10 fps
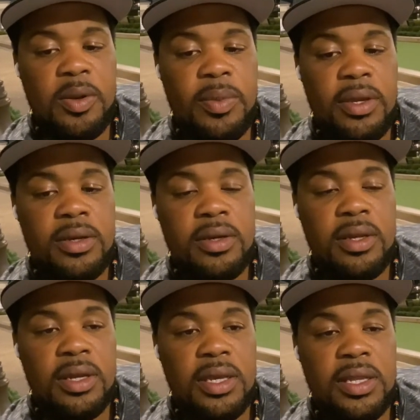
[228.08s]
And
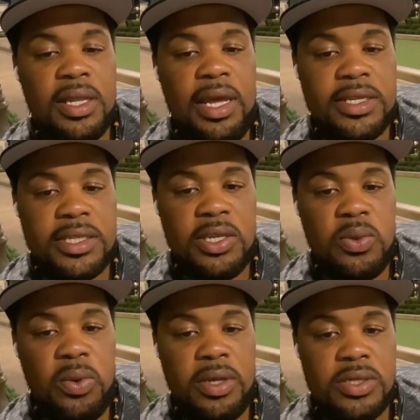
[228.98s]
again, the last thing you
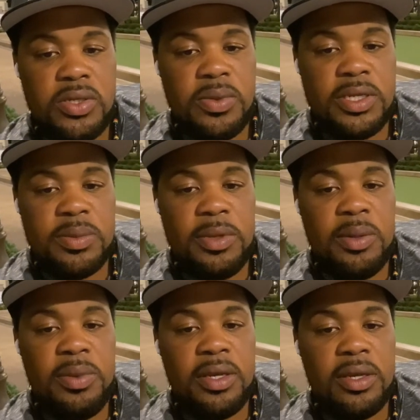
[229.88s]
want is your resume to
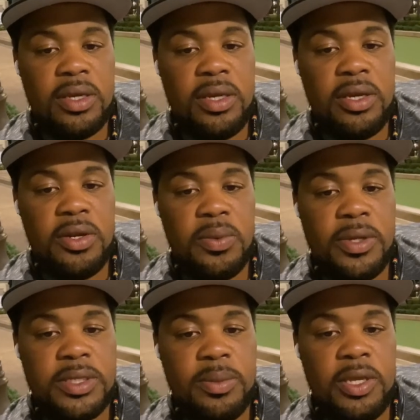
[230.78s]
be a cookie cutter
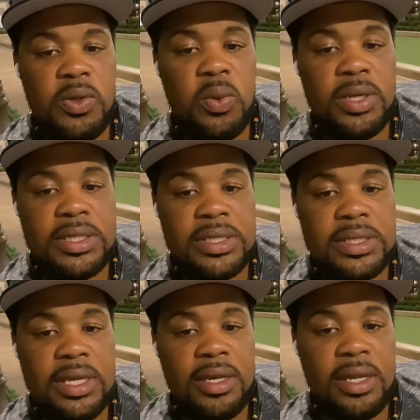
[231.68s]
resume. You want it to
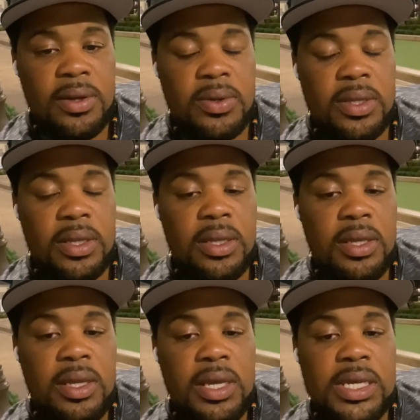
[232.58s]
stand out.
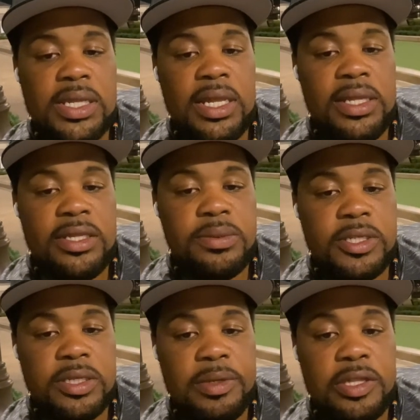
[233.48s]
And that leads me
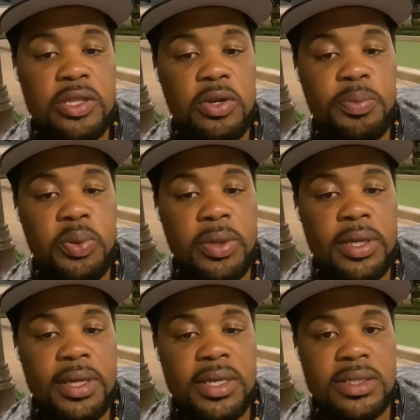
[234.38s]
to my third point,
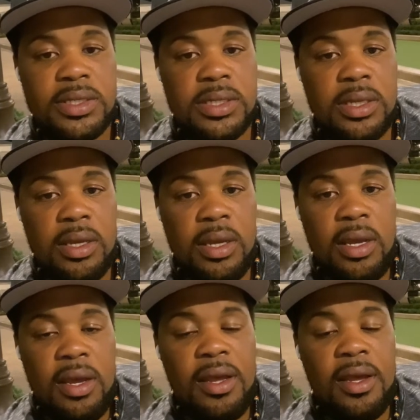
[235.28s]
guys.
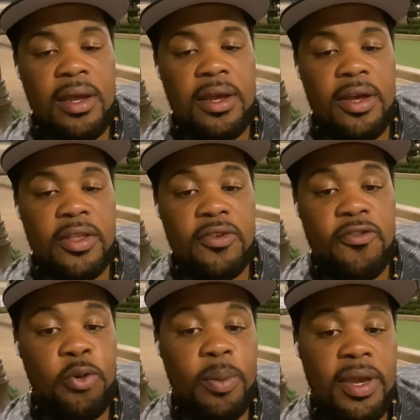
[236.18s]
The
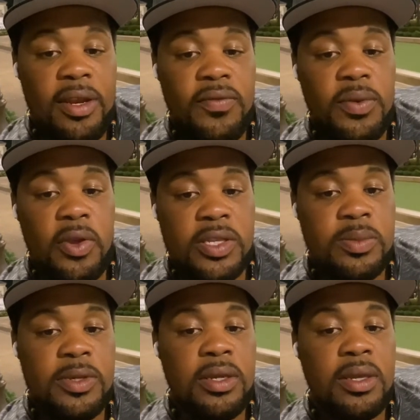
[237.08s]
format of your
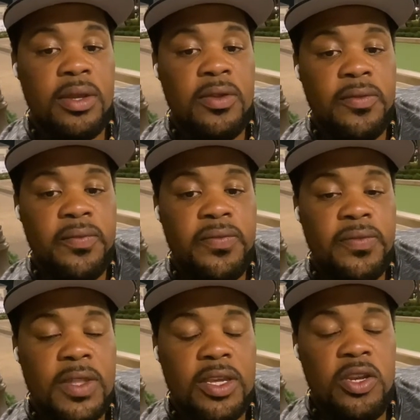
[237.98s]
resume.
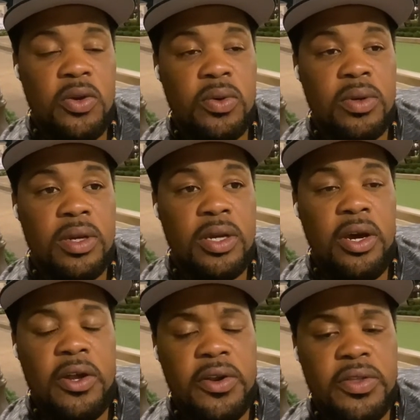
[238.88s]

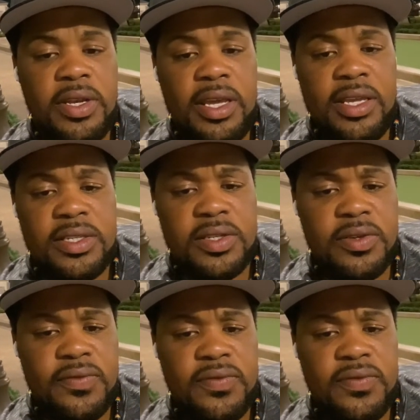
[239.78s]
Gone are the days of